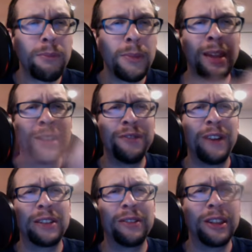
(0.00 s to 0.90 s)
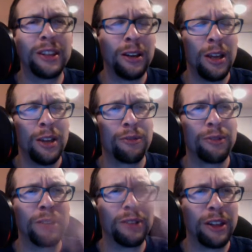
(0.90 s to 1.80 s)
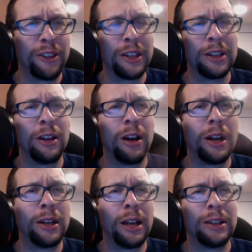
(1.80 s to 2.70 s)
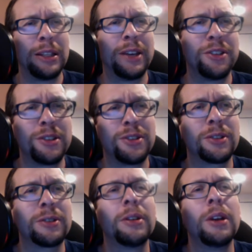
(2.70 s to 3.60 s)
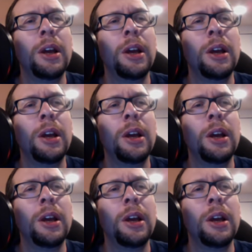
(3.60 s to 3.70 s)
And that's effectively the, the really, really thin line at the edge of the circle.